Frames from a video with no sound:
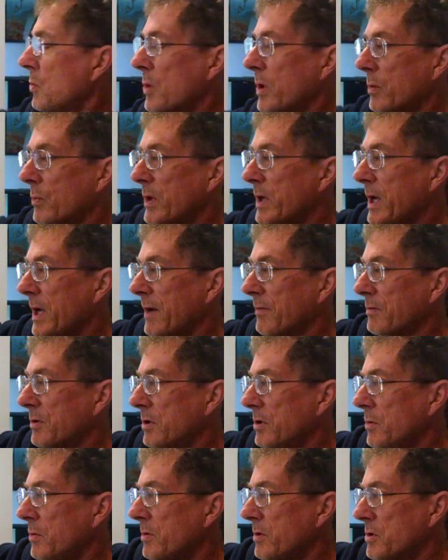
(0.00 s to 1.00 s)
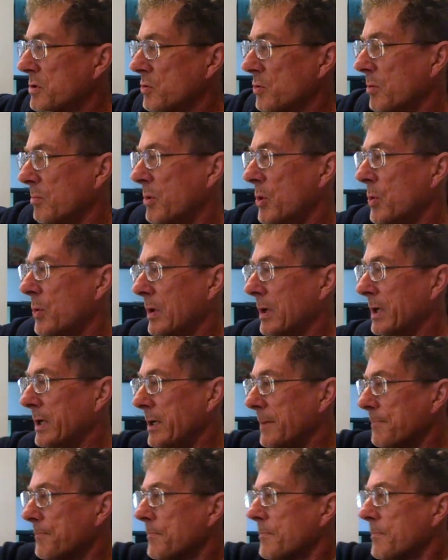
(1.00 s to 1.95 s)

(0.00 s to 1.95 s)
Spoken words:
when we have to do this remotely?